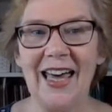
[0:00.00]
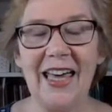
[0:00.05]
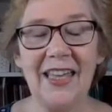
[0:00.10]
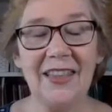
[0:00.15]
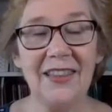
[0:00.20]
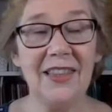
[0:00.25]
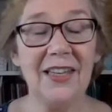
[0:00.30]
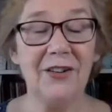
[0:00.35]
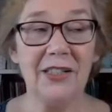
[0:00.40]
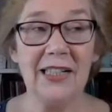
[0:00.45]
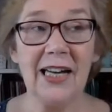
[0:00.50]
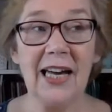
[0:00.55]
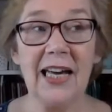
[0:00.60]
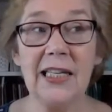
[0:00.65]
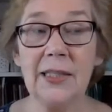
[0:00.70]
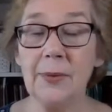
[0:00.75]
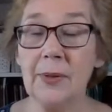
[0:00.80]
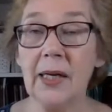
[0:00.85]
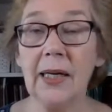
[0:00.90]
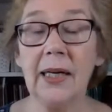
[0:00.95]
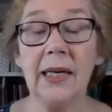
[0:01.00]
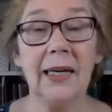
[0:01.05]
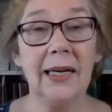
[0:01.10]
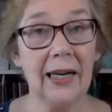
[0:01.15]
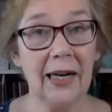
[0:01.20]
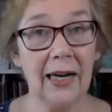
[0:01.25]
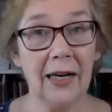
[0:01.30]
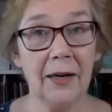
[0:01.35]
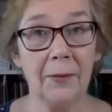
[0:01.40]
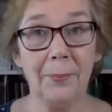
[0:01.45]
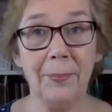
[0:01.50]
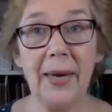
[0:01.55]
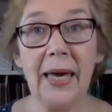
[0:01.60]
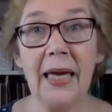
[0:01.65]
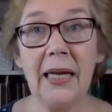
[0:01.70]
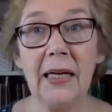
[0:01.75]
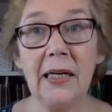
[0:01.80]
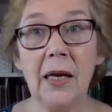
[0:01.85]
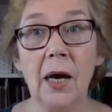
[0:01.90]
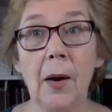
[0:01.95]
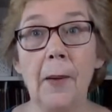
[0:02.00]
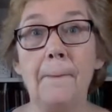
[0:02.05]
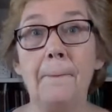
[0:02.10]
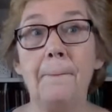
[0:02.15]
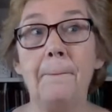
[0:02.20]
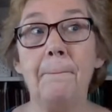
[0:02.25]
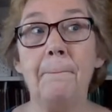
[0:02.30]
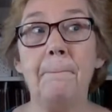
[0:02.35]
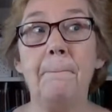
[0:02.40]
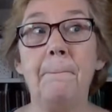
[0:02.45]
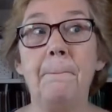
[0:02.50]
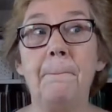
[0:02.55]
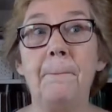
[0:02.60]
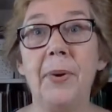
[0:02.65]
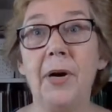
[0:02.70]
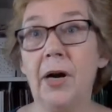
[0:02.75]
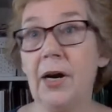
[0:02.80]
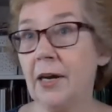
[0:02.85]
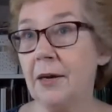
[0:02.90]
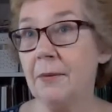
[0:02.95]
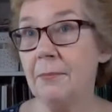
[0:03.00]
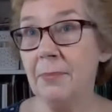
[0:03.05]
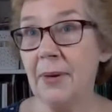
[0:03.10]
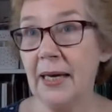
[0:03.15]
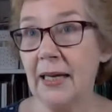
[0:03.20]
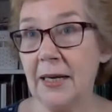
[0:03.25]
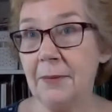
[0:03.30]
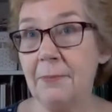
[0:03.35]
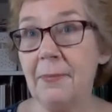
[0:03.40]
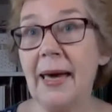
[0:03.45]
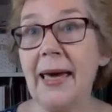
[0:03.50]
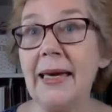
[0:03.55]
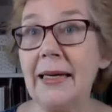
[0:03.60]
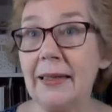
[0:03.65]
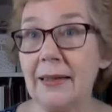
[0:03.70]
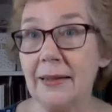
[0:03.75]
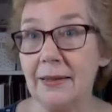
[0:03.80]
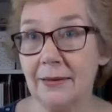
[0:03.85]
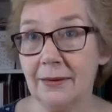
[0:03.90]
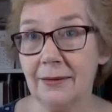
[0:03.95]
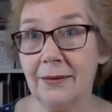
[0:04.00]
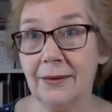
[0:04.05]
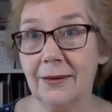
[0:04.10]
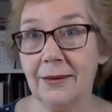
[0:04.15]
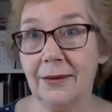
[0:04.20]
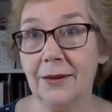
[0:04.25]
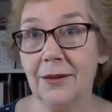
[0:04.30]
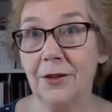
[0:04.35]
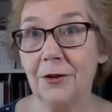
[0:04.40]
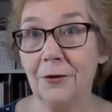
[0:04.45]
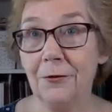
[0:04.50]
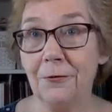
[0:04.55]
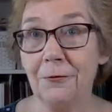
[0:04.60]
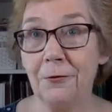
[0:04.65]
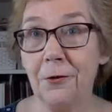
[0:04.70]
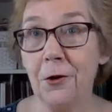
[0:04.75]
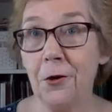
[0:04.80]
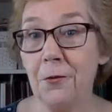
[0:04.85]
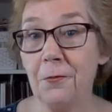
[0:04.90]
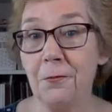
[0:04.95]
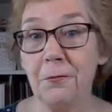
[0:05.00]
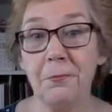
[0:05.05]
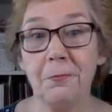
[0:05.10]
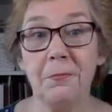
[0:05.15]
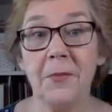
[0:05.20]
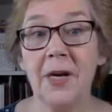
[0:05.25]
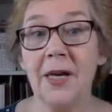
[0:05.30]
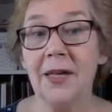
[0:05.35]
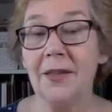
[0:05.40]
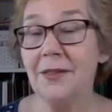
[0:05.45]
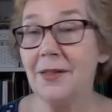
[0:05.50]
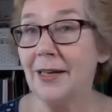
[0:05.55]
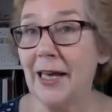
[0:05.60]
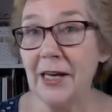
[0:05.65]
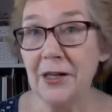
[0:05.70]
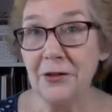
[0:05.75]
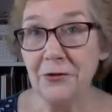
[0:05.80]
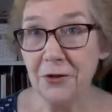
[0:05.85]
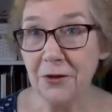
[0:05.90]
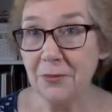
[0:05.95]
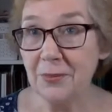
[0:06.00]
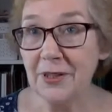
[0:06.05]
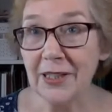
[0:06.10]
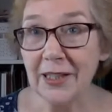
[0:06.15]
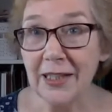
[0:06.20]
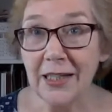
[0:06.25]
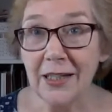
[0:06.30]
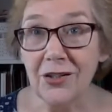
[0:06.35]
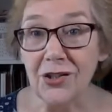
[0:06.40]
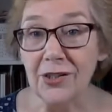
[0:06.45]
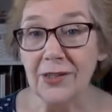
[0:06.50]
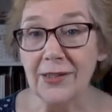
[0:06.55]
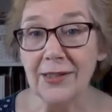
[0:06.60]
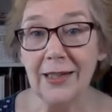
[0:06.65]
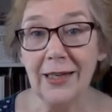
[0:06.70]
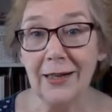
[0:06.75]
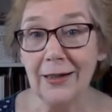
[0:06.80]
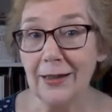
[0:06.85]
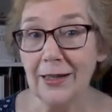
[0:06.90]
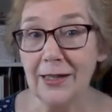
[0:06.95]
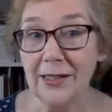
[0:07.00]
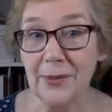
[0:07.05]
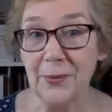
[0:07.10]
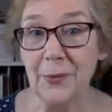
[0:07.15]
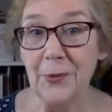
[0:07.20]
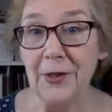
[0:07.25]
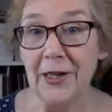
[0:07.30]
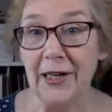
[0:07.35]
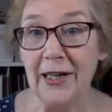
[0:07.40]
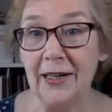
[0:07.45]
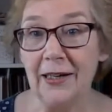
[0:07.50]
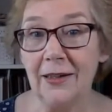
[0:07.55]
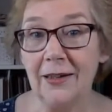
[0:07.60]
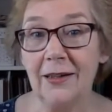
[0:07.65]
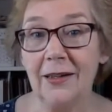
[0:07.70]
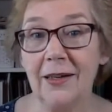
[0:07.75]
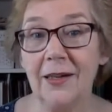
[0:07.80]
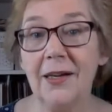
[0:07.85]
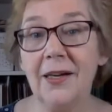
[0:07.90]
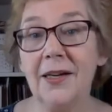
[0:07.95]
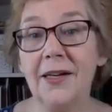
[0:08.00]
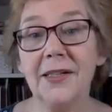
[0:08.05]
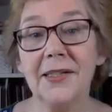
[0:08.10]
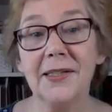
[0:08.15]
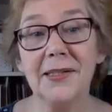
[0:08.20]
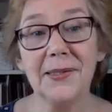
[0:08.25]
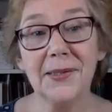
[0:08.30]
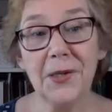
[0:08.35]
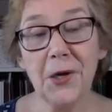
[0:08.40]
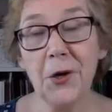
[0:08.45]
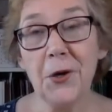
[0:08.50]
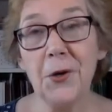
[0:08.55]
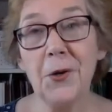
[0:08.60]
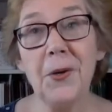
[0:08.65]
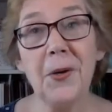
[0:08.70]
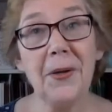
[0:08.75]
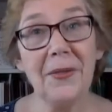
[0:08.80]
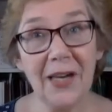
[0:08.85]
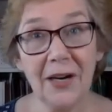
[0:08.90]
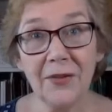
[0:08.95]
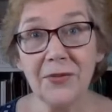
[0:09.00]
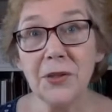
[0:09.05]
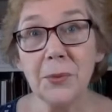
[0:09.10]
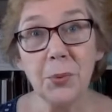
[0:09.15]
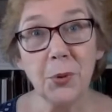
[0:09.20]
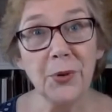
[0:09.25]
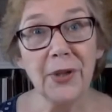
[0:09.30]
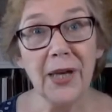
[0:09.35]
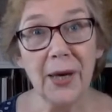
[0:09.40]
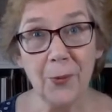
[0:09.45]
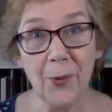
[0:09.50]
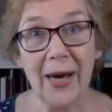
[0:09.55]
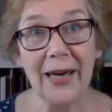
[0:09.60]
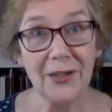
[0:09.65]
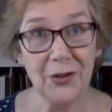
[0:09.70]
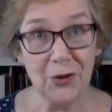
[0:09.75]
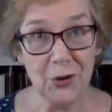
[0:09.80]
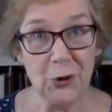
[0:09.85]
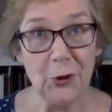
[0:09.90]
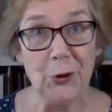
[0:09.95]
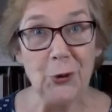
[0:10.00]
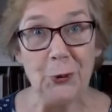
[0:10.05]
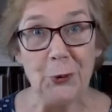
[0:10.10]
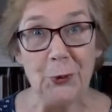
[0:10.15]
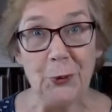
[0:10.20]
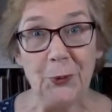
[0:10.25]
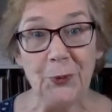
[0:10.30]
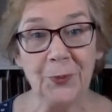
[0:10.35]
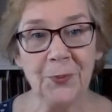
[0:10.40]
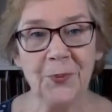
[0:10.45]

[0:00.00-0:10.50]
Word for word: And there are days when I can get out of bed, but I can barely make it from the lounge room to the kitchen to get a glass of water. So they have to pull their weight too.